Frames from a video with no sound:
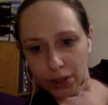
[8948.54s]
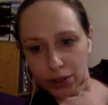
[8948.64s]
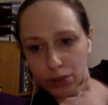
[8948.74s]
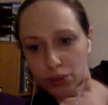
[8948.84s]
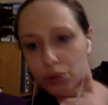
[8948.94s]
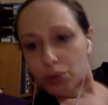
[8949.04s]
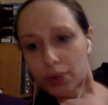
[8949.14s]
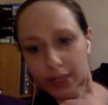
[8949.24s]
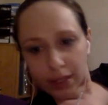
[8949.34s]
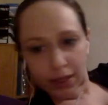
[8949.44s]
true
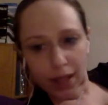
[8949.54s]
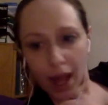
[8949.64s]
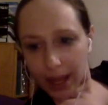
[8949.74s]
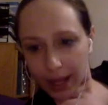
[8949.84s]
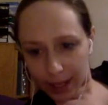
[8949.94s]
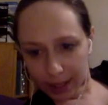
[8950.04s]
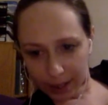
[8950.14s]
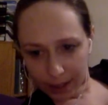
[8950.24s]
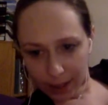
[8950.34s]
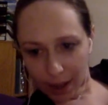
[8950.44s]
and
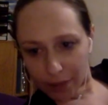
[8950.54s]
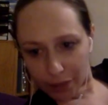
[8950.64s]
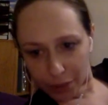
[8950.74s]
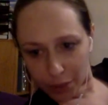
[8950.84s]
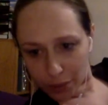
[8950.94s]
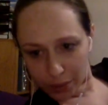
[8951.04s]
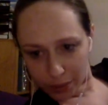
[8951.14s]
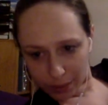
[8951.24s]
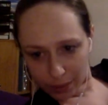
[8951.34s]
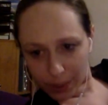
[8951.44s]
undying love for
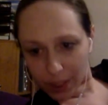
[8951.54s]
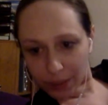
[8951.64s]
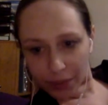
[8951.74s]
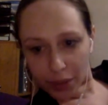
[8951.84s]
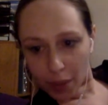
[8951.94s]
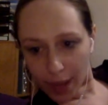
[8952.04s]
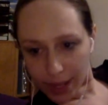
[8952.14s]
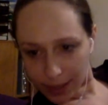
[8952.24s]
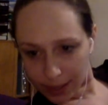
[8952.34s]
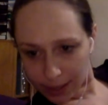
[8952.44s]
you was unrequited.